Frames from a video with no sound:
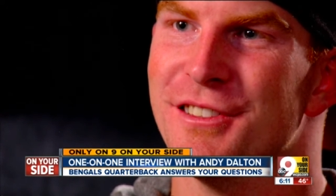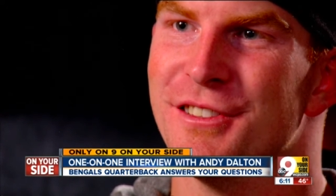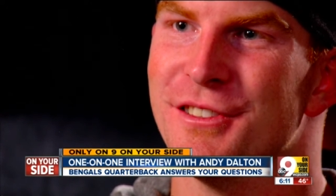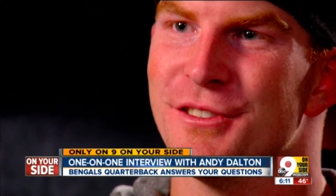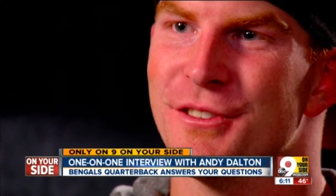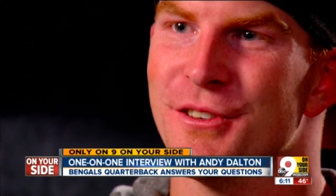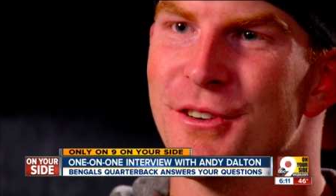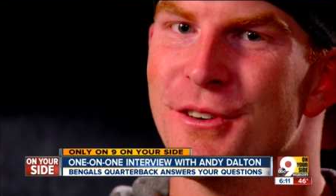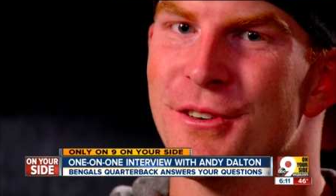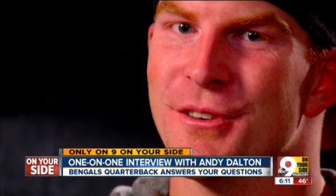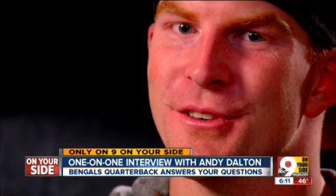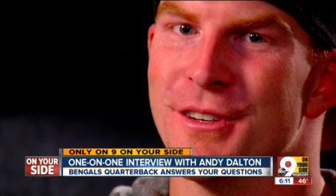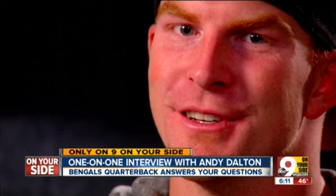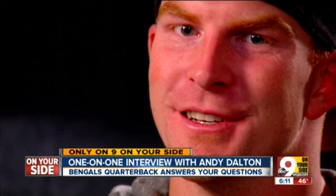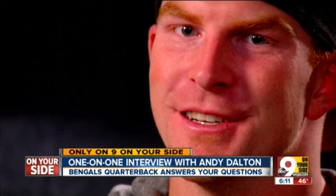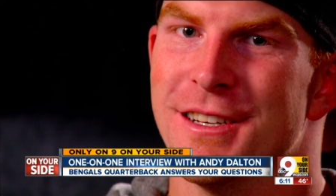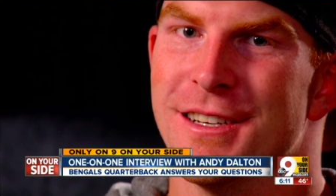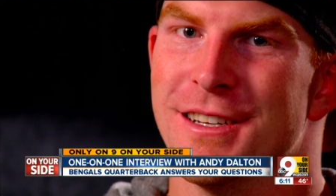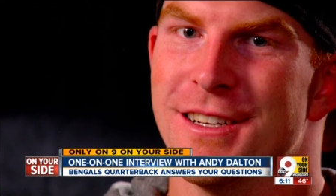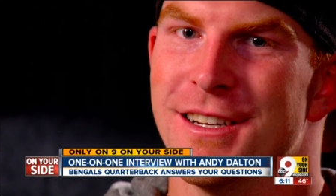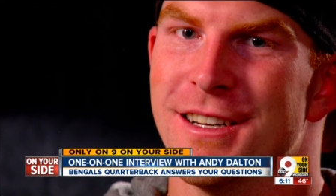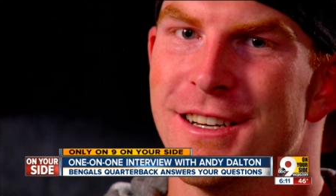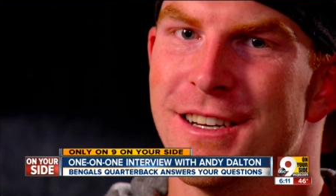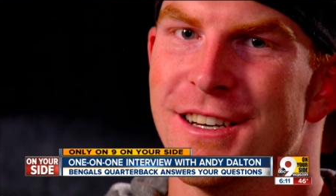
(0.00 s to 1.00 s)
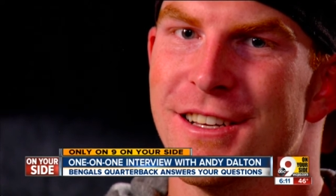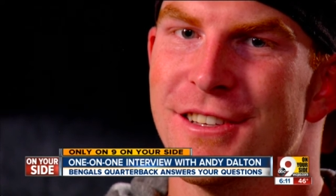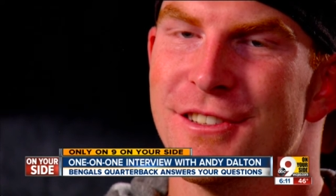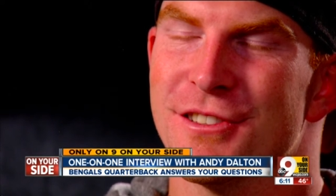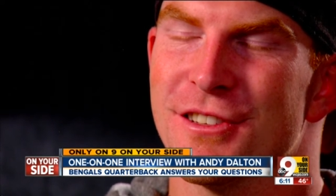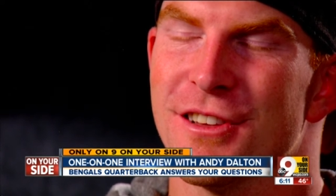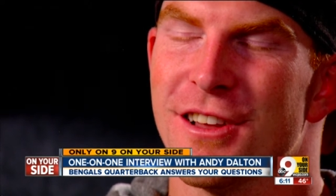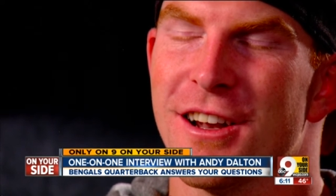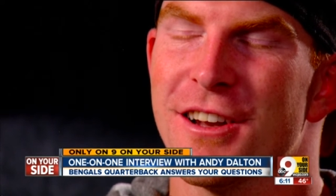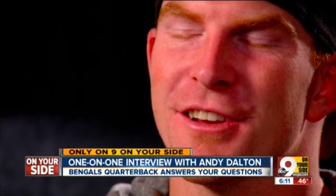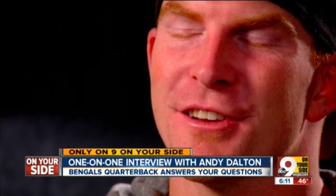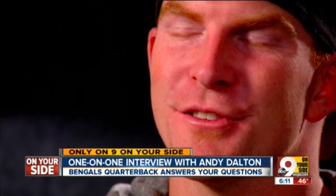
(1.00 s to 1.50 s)
and so uh,
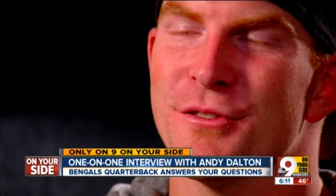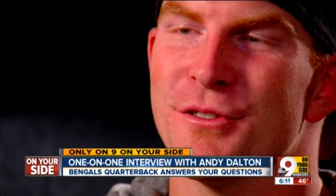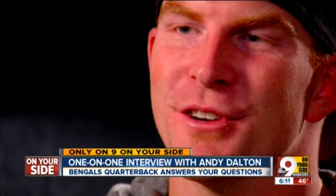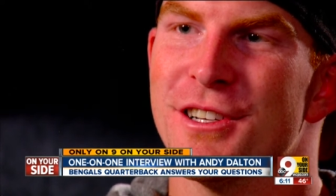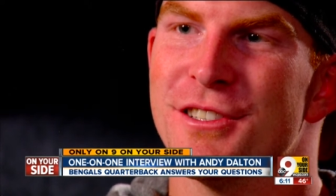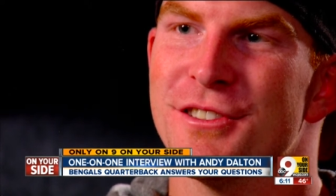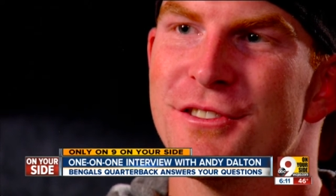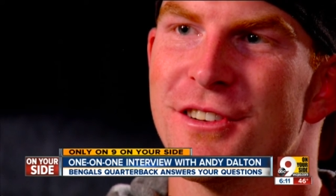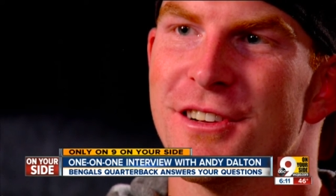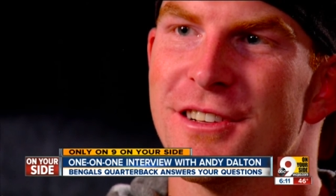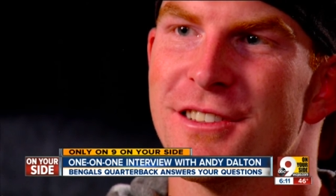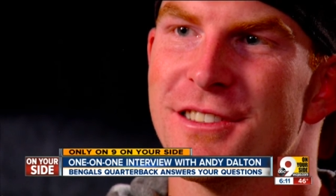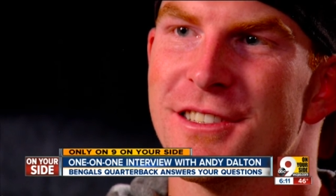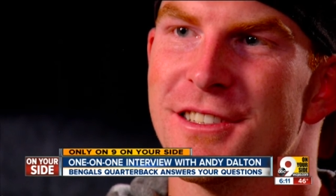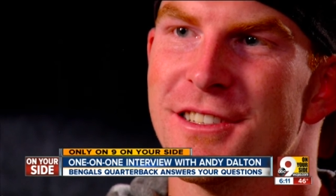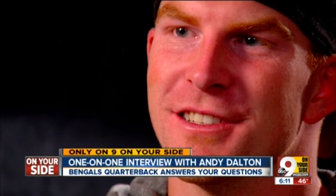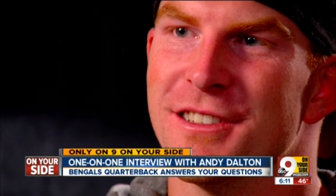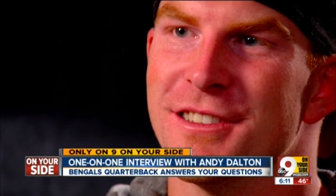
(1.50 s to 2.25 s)
there's a lot of good restaurants